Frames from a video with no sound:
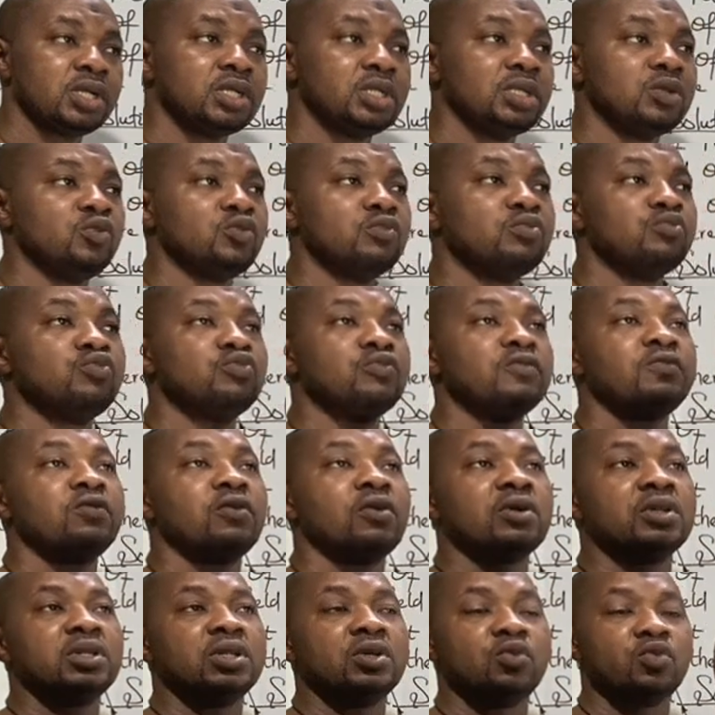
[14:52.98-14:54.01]
They
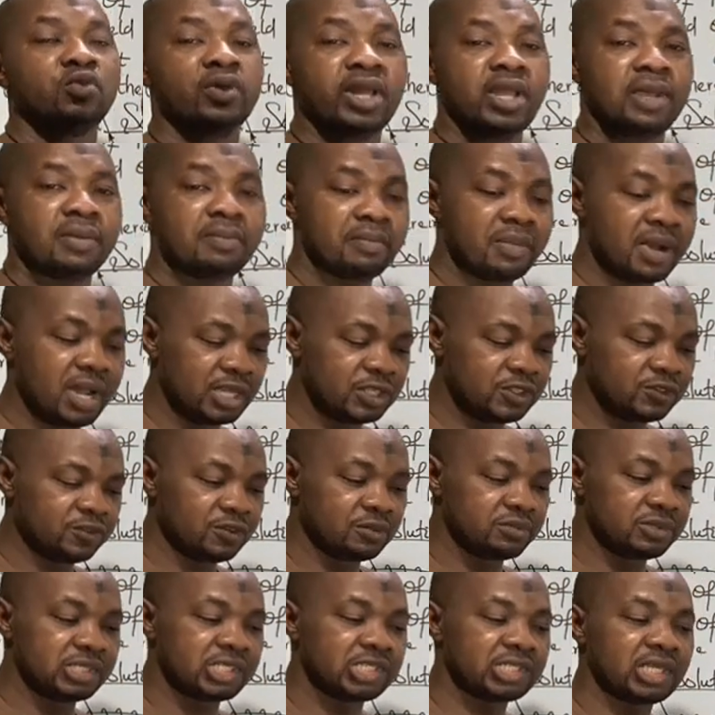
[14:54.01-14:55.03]
will emerge
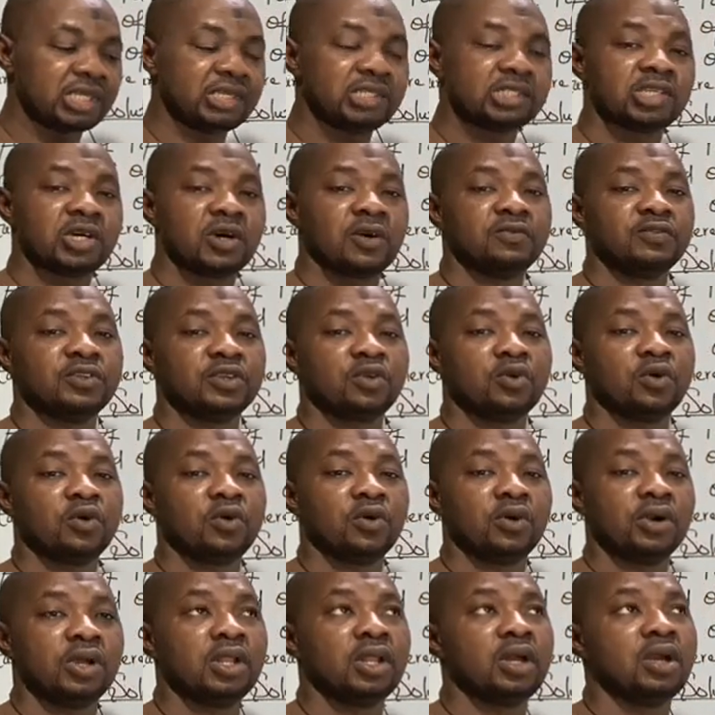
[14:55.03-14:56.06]
from the center of the
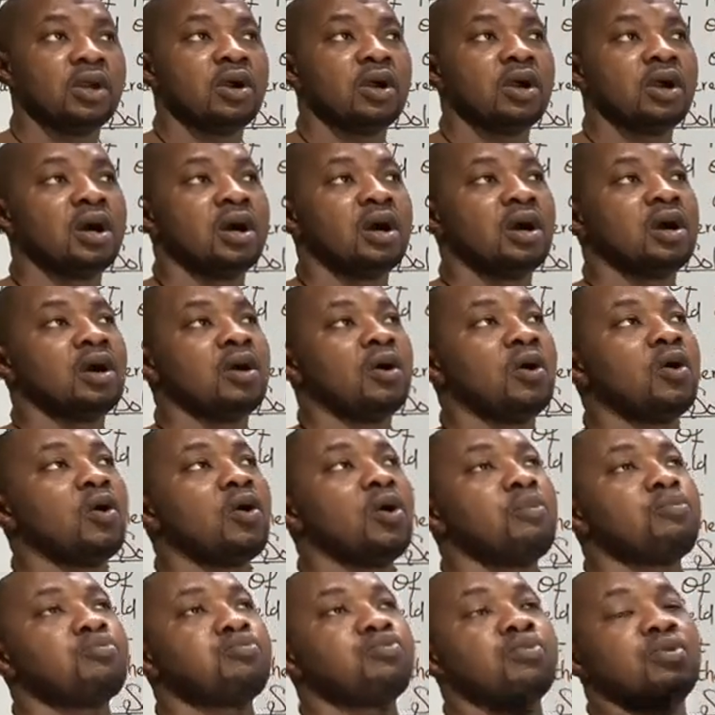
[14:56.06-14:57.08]
coil
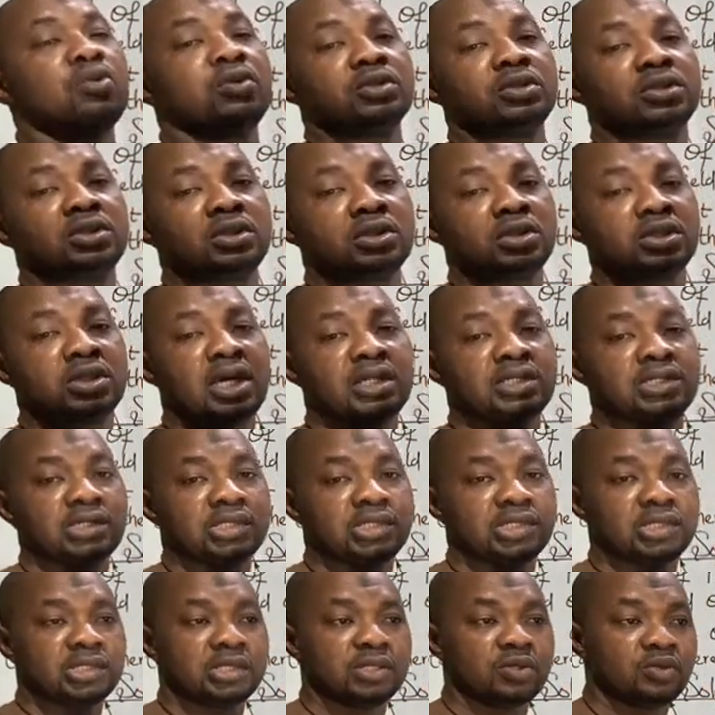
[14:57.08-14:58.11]
upward. That
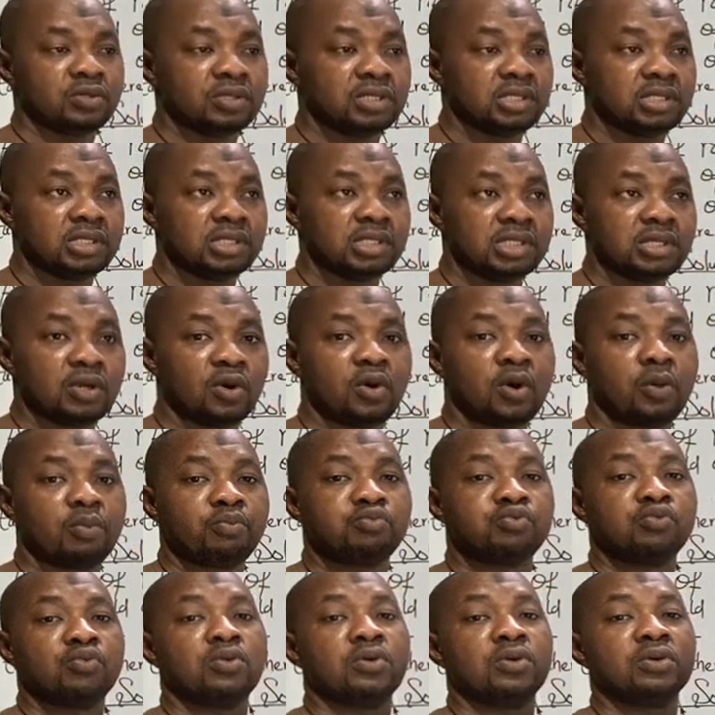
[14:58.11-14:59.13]
is in the
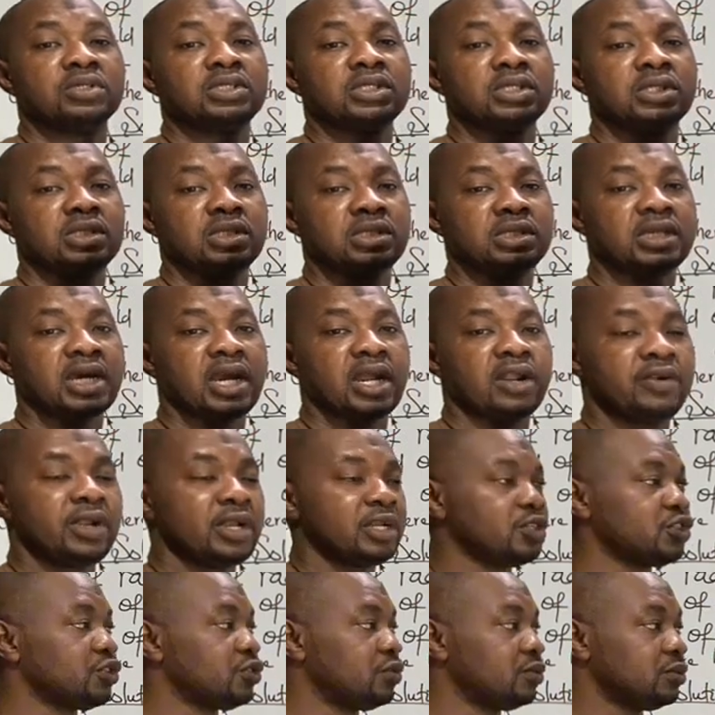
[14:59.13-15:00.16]
upward
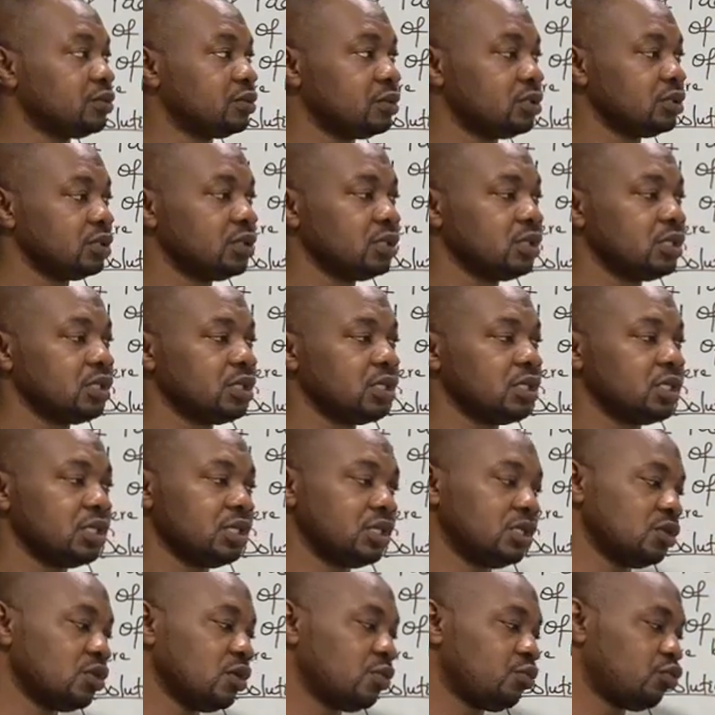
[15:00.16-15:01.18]
direction.
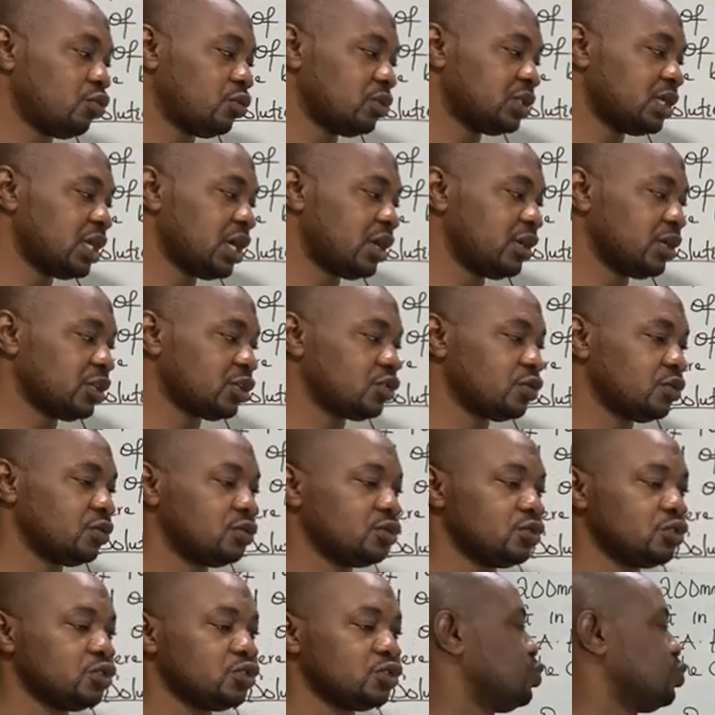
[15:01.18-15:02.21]
In the upward direction.
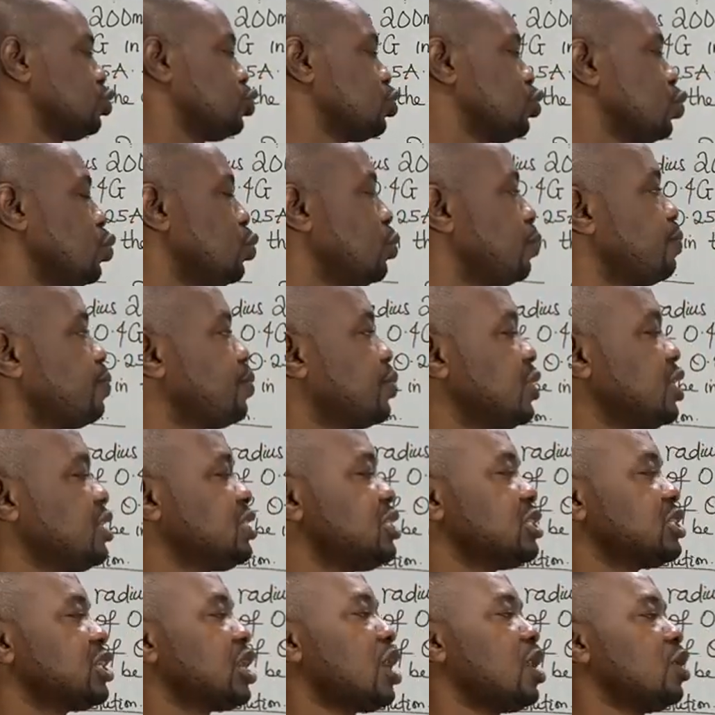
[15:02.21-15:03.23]
So this
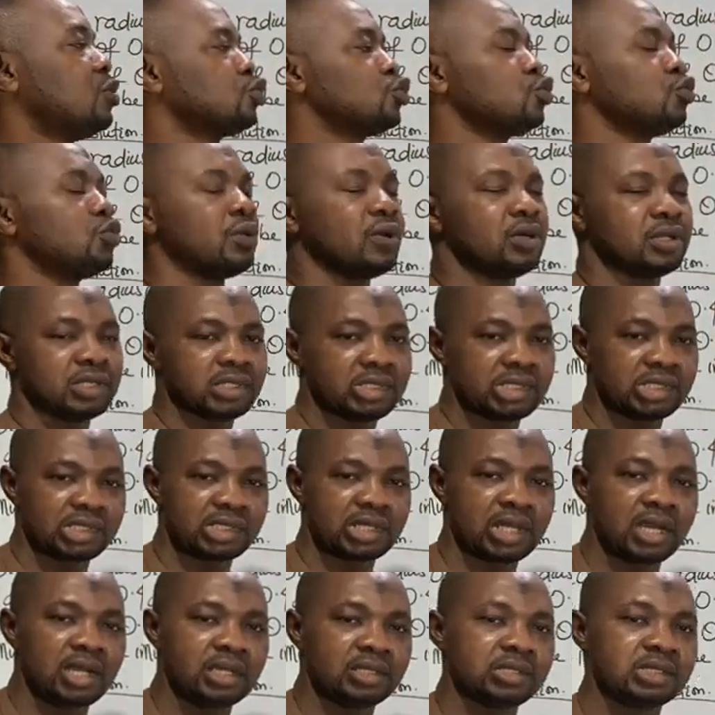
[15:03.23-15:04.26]
is how to
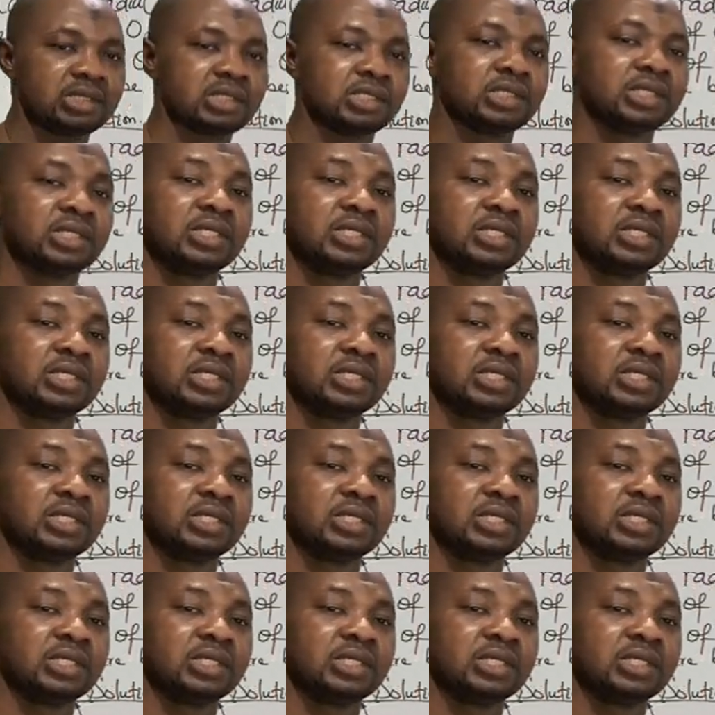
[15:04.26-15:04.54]
understand